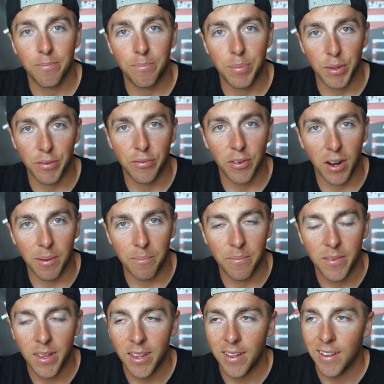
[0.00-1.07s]
be from.
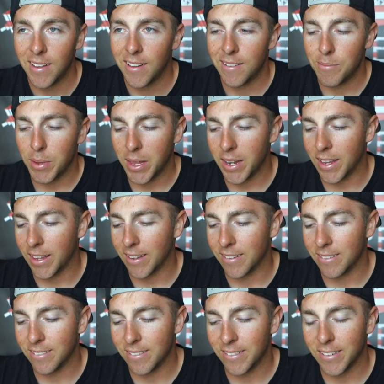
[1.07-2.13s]

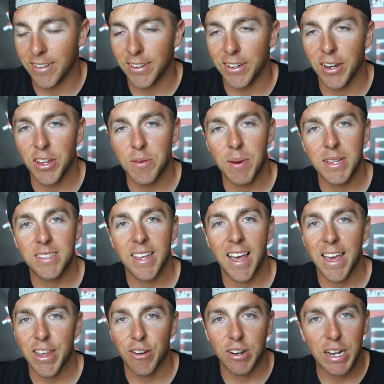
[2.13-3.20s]
Meaning, you know, you might say,
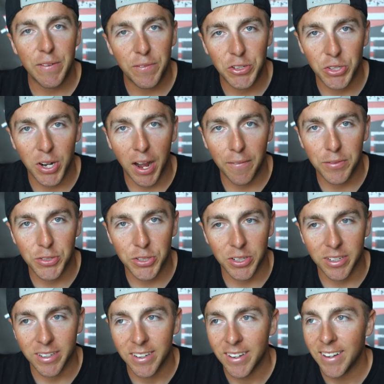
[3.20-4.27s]
hey, you're an infantry
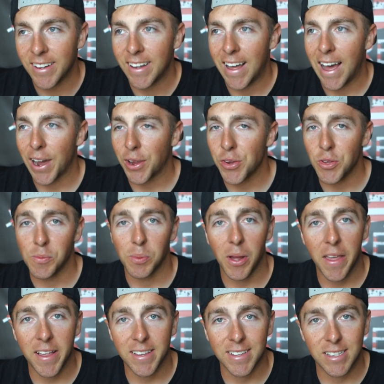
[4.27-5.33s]
officer. How can you
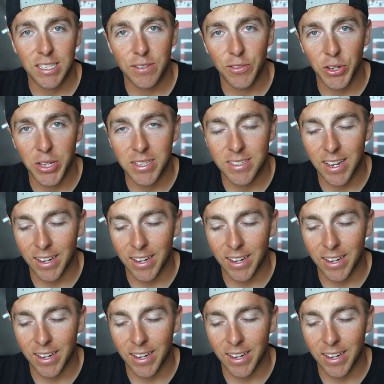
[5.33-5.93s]
apply that to the civilian